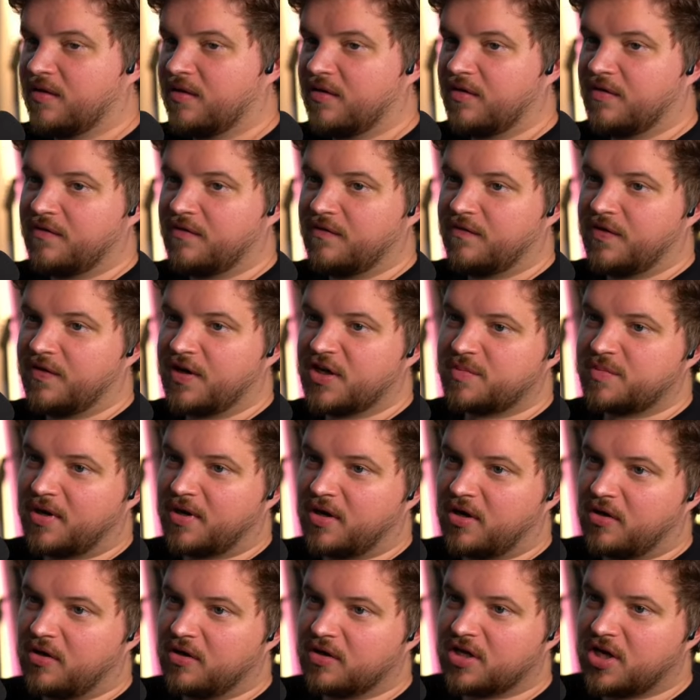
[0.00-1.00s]
Finish
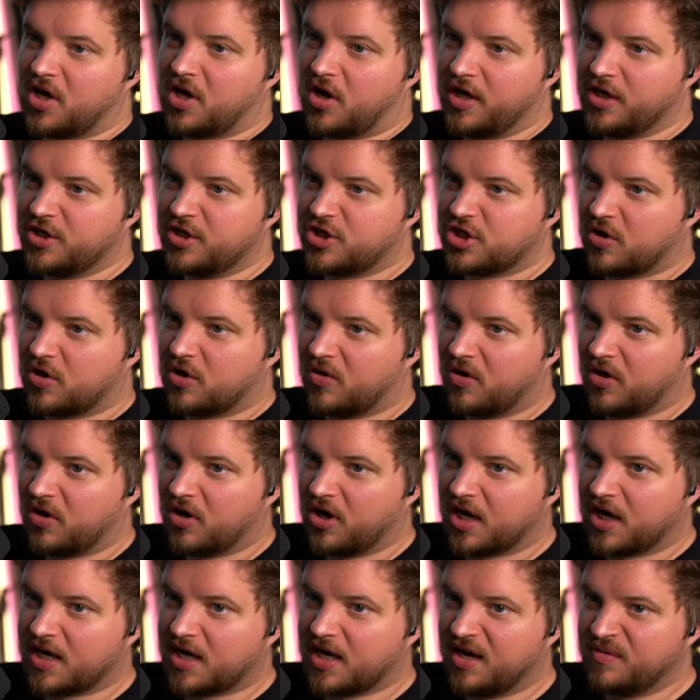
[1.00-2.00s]
poll.
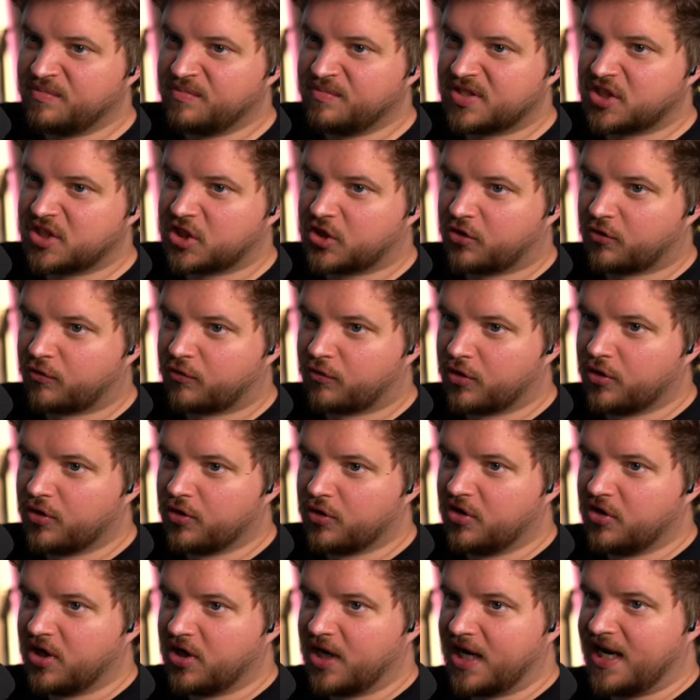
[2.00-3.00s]
Cottagecore comes
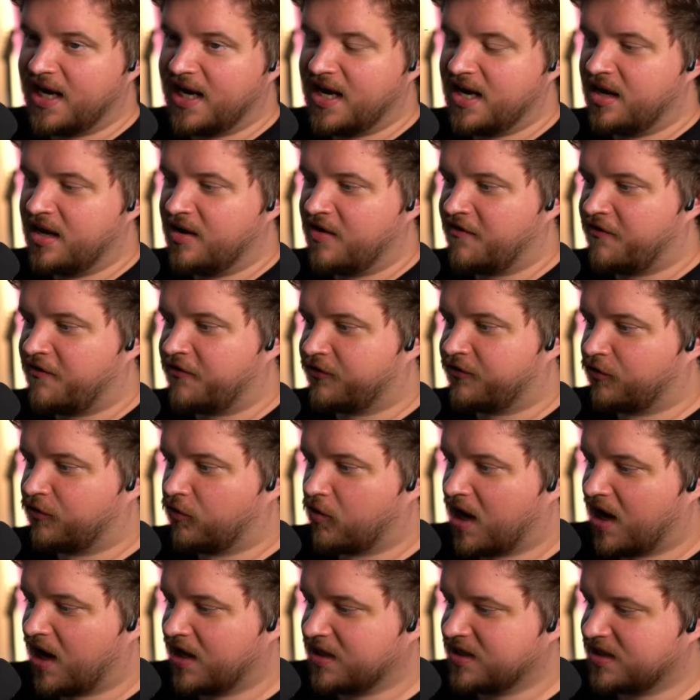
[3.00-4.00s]
through in
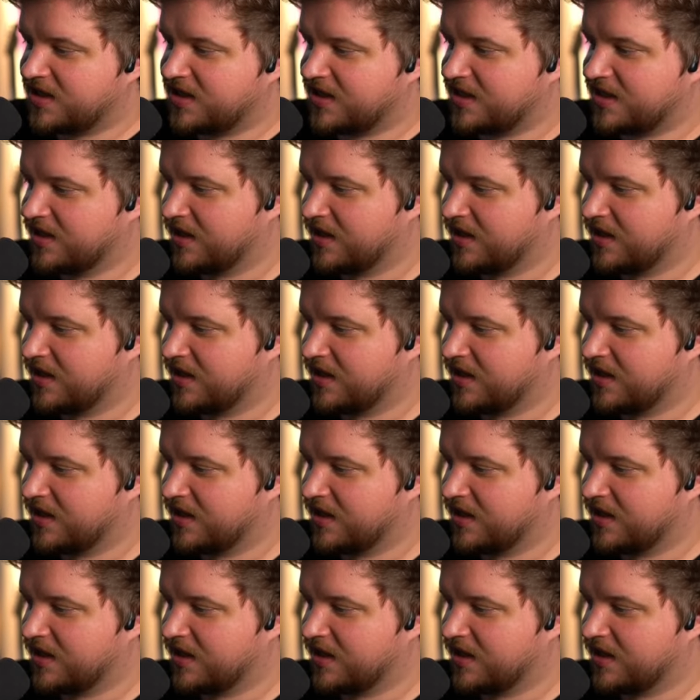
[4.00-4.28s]
front.